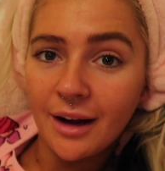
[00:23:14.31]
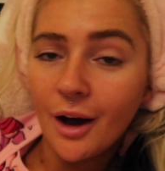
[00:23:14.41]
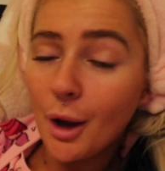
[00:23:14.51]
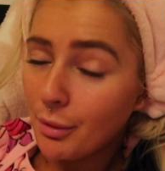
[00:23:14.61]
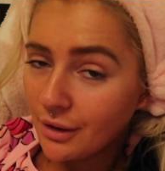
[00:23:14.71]
I
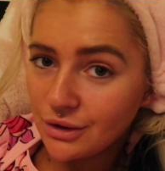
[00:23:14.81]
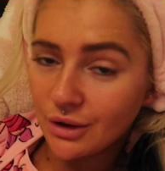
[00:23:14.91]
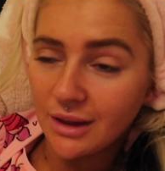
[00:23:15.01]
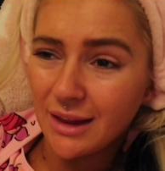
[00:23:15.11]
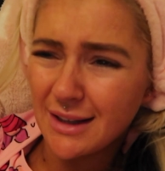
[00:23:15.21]
hope you
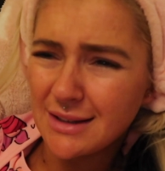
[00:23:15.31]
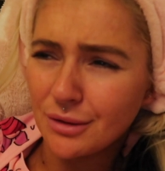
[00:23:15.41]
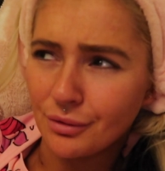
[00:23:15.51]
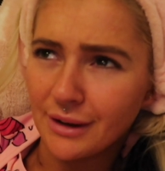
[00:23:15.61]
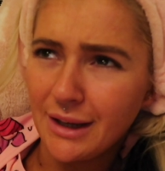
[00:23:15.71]
enjoyed this
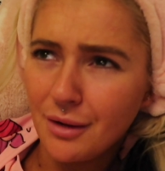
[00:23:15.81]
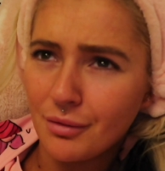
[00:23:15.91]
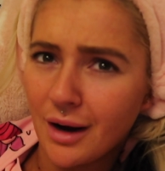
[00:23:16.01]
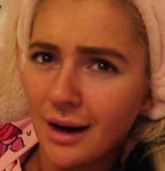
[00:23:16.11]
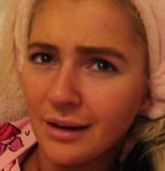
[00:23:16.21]
really
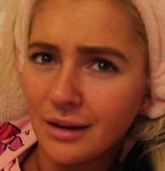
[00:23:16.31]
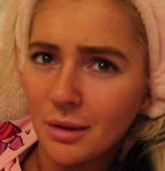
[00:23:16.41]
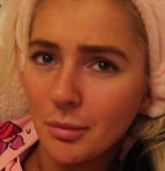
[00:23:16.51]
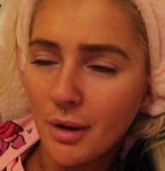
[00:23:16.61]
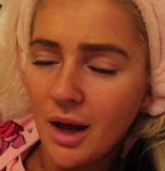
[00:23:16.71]

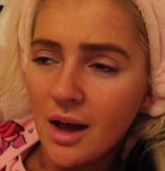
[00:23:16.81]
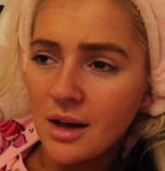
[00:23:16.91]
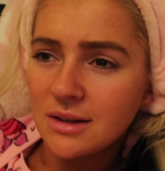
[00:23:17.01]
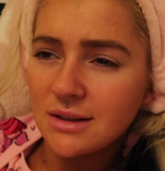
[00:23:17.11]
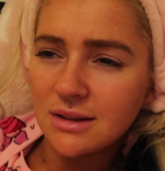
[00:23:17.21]
random
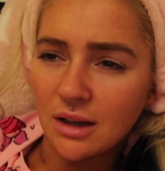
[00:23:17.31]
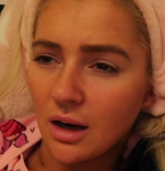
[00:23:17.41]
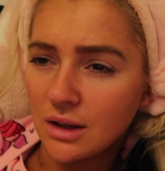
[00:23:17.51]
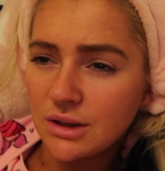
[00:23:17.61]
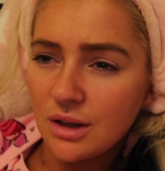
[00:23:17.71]

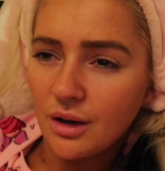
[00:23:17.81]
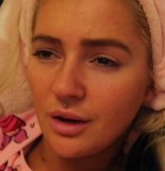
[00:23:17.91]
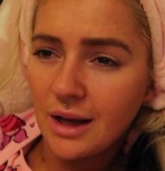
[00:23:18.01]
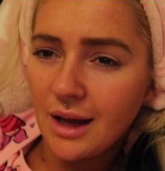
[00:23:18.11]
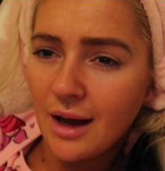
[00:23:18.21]
start to the new
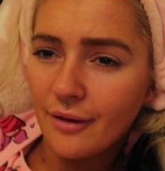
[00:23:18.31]
year.